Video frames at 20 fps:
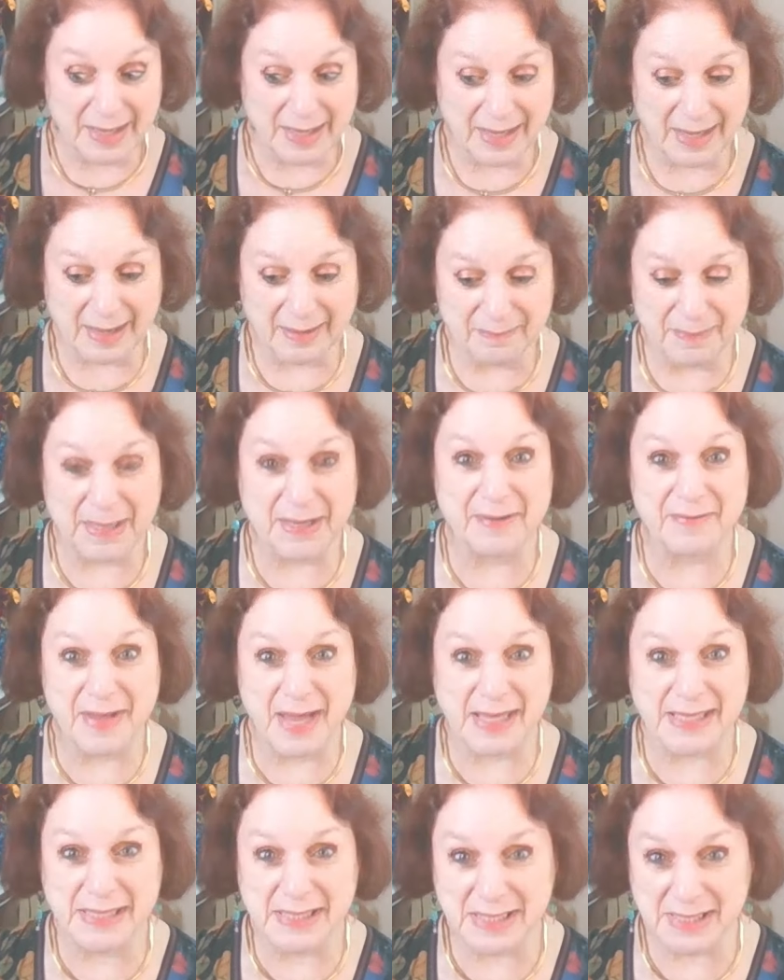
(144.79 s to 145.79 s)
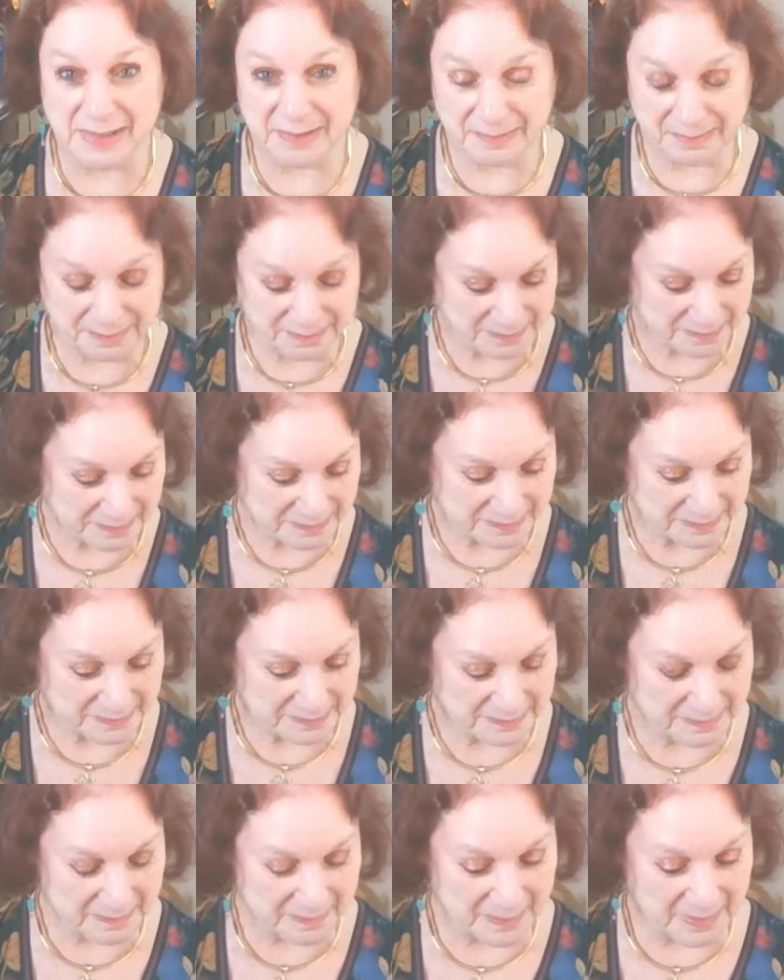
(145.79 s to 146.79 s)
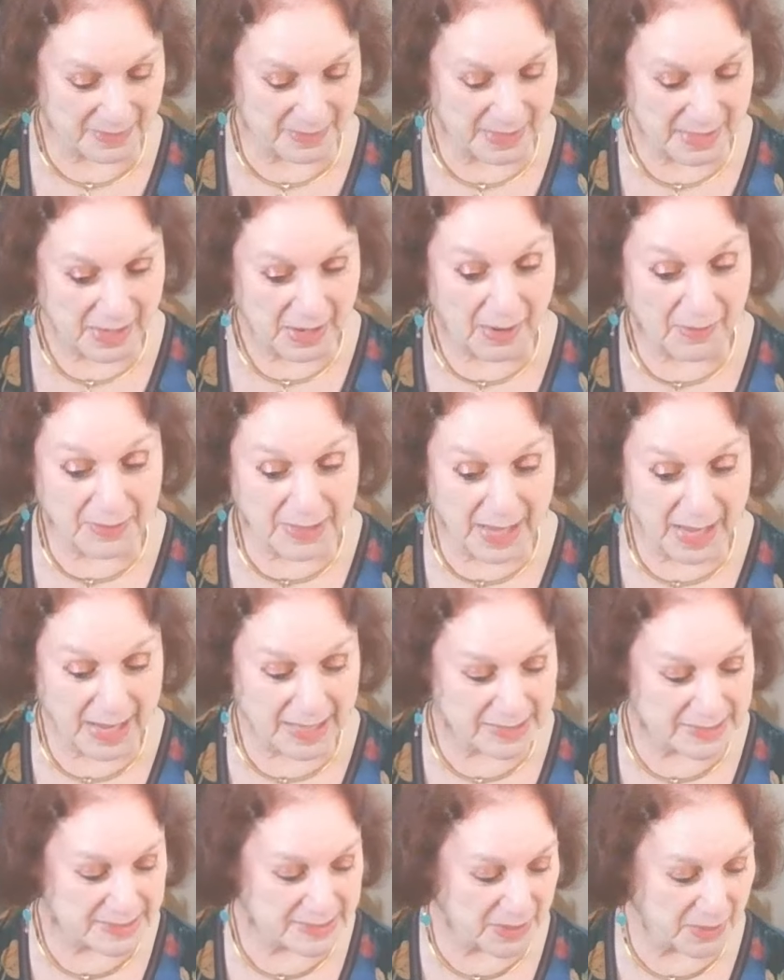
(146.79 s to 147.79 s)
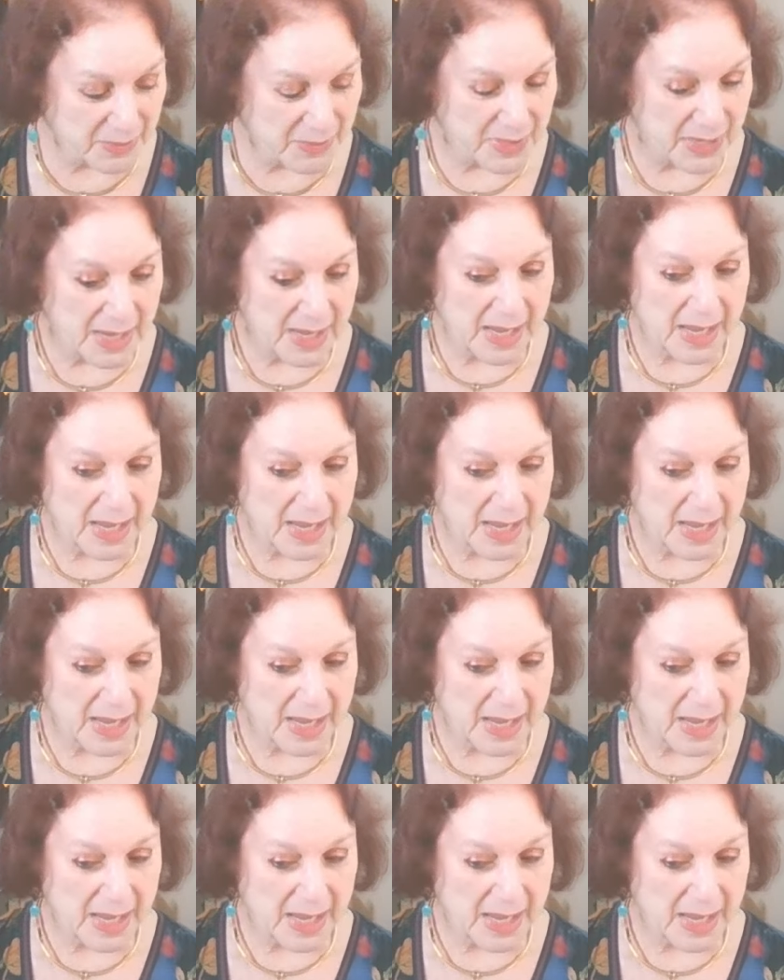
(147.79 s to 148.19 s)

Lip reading: Ah, big event. Okay, so